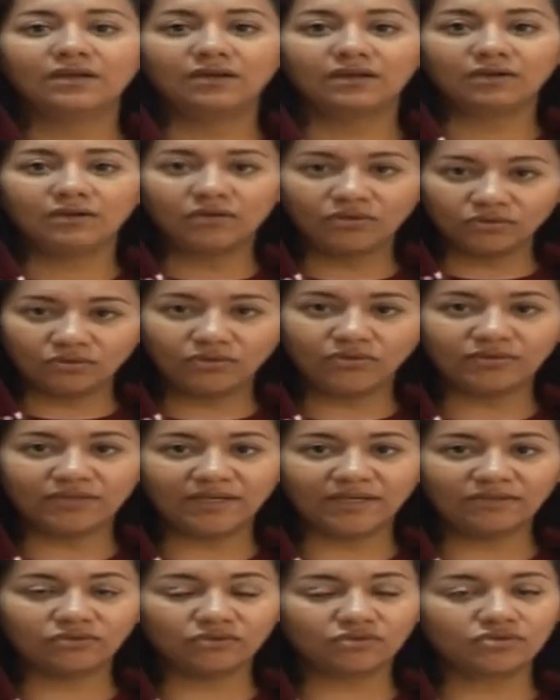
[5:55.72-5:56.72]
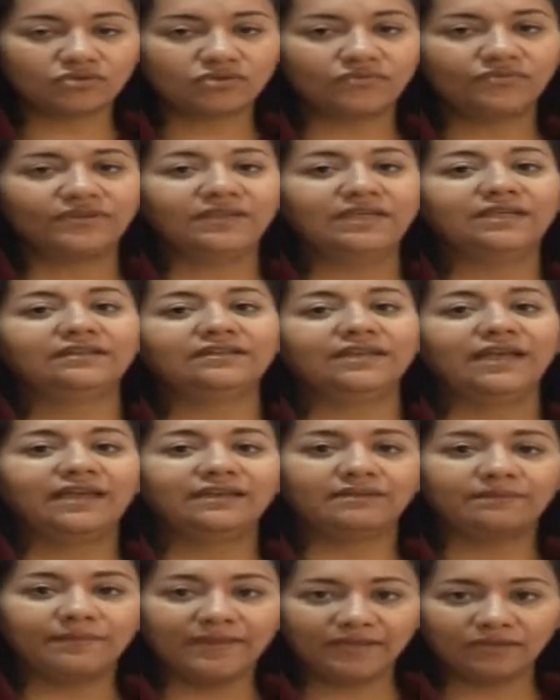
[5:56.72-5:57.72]
good conductors of heat
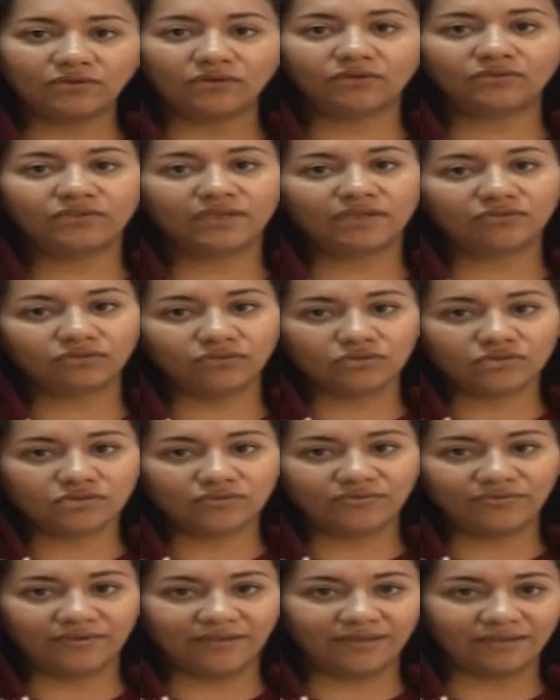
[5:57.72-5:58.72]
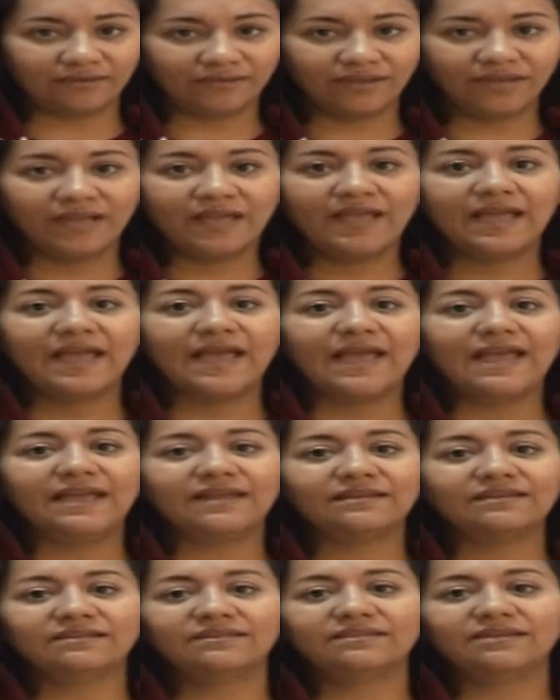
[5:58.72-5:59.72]
and bad conductors of heat.
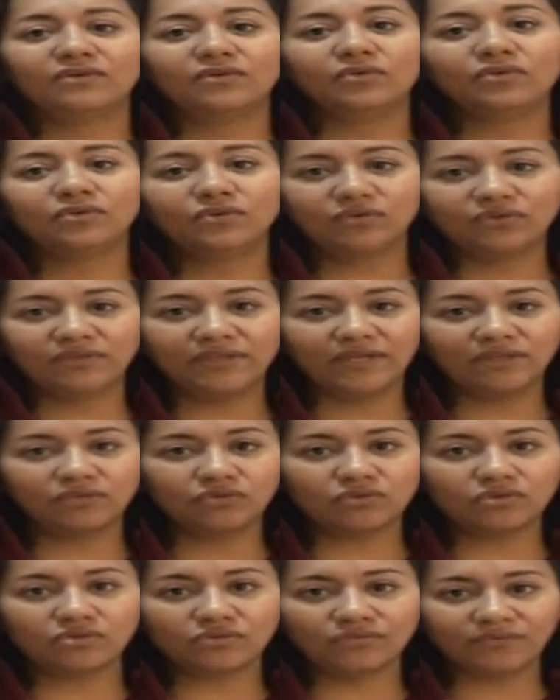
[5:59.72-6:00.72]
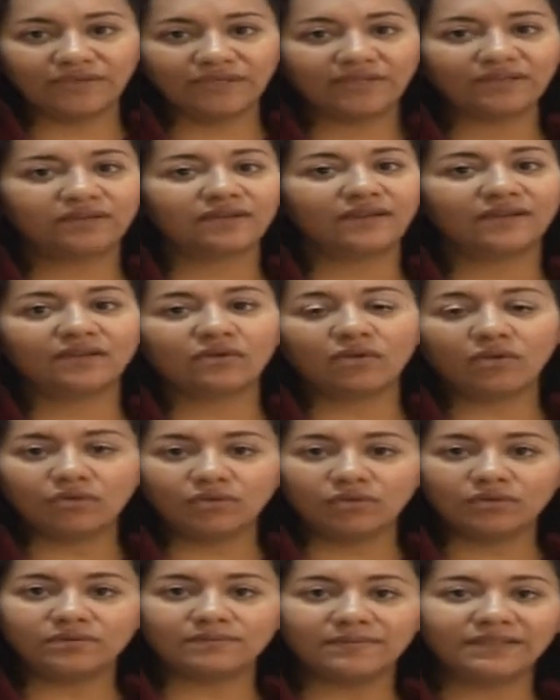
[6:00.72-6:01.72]
And the good conductors of heat like
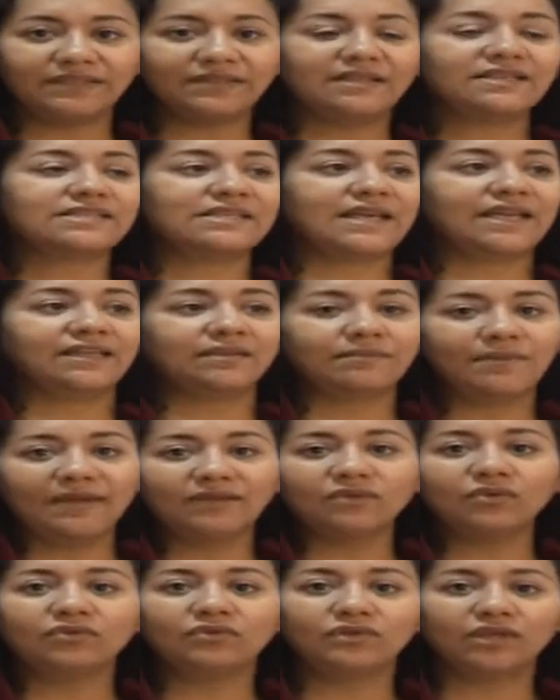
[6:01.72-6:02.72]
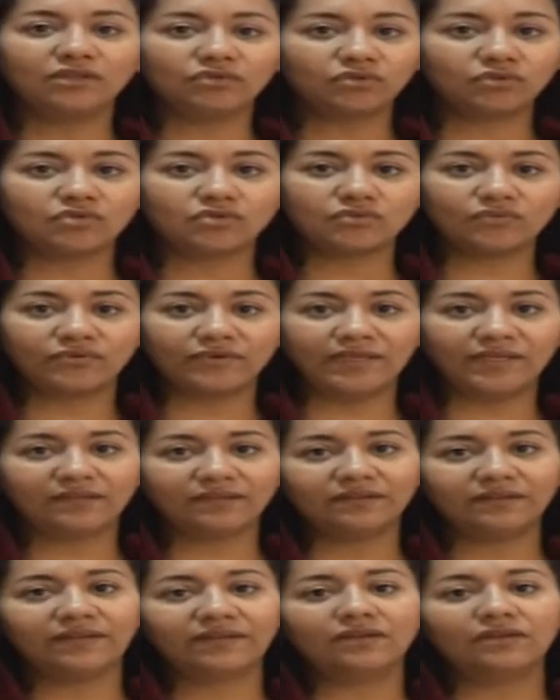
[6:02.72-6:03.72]
all metals, and bad conductors
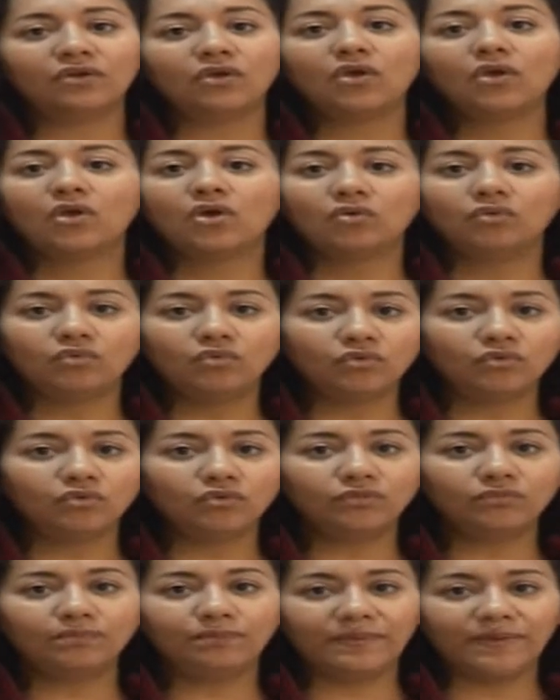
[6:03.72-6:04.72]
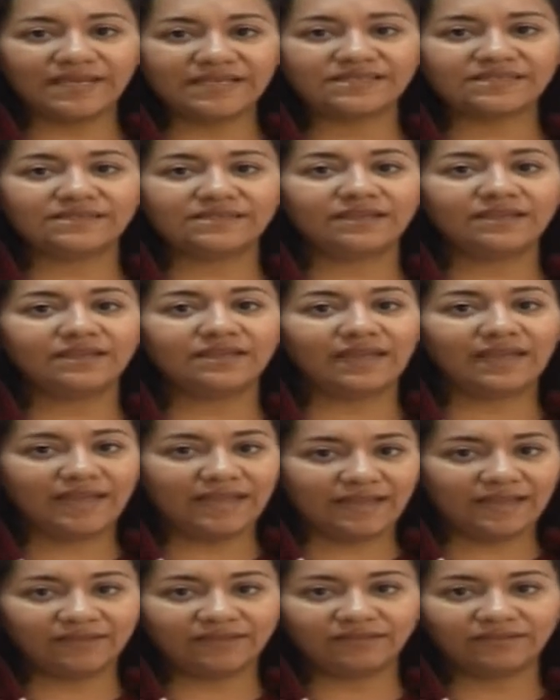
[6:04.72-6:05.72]
heat like wood, plastic,
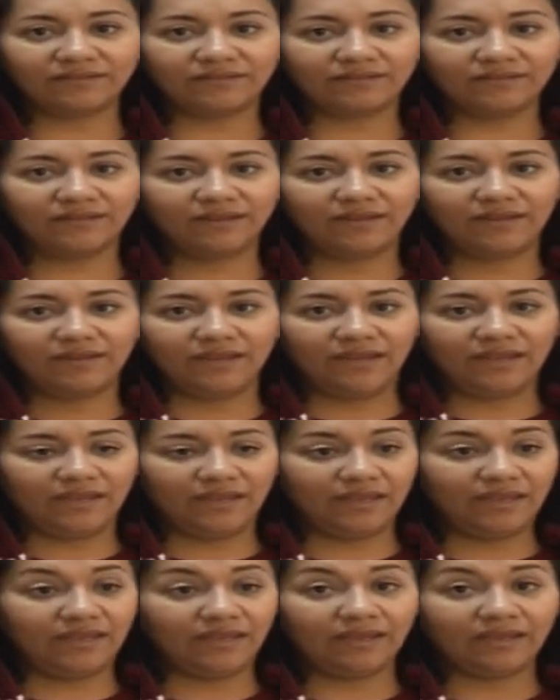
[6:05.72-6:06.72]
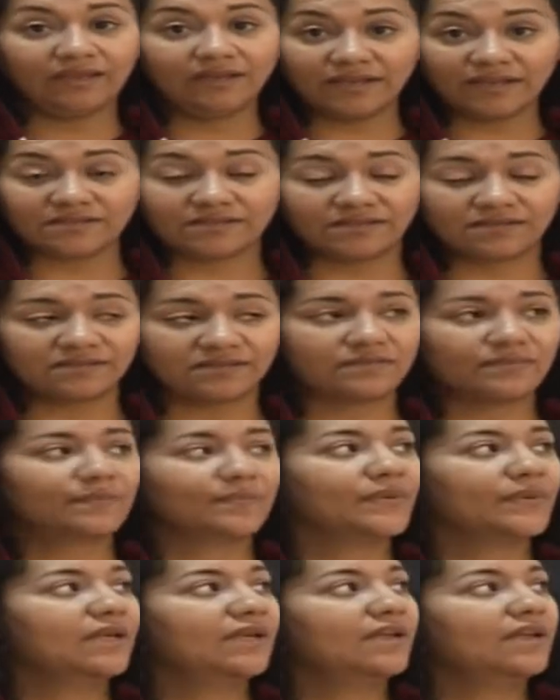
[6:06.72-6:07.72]
and glass.
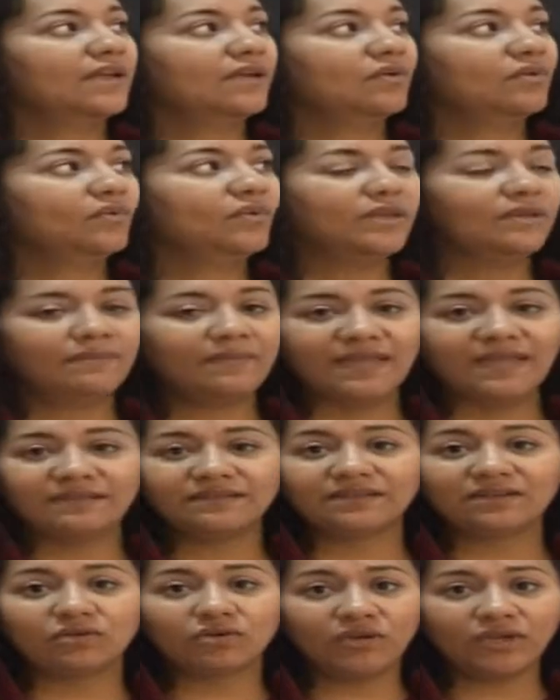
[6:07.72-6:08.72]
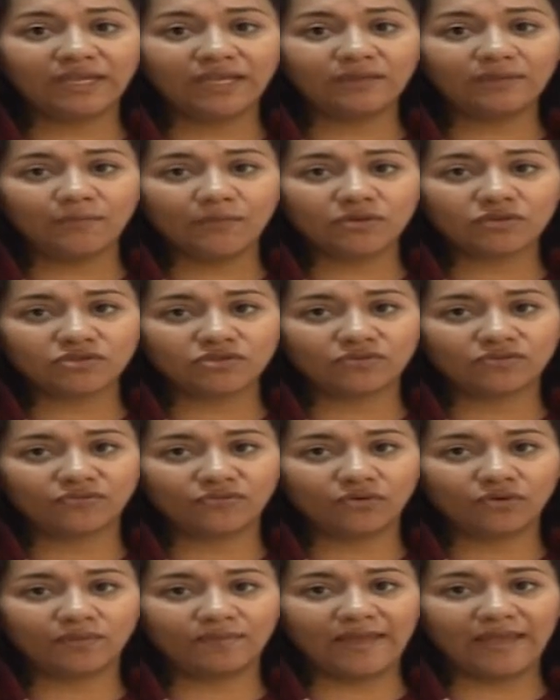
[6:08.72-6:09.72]
We make the cooking pots
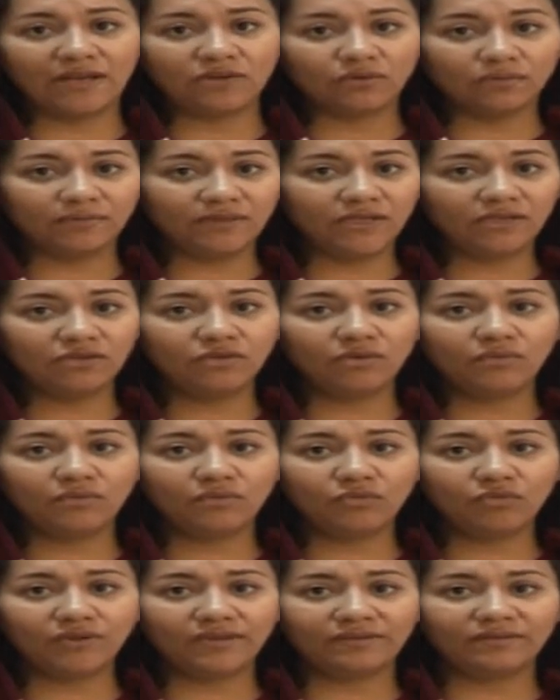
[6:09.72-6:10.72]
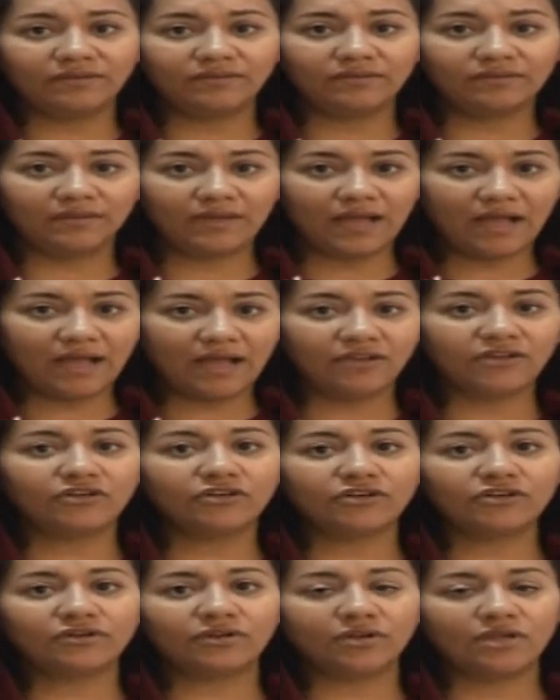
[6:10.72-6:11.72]
from aluminum with
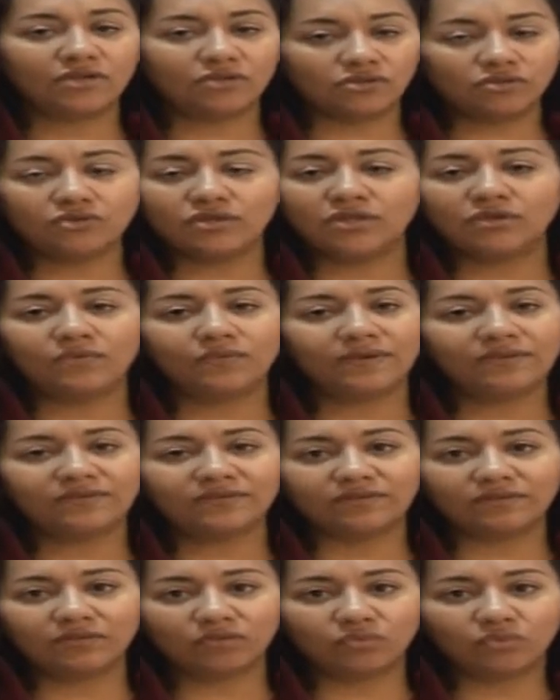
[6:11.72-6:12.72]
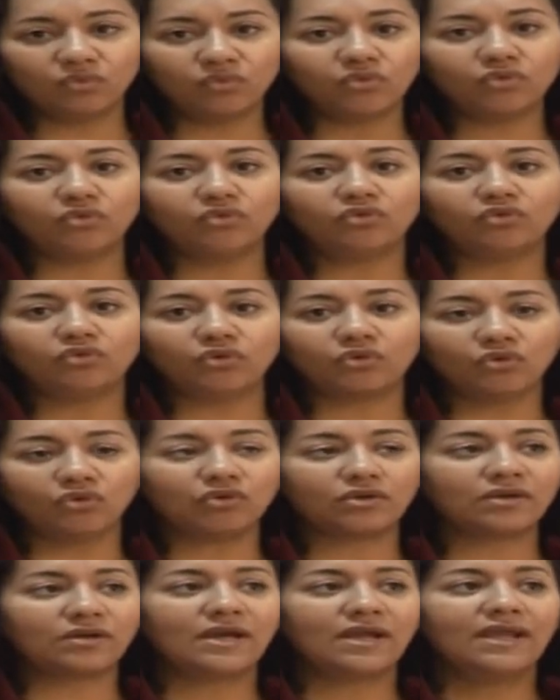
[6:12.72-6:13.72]
with wood or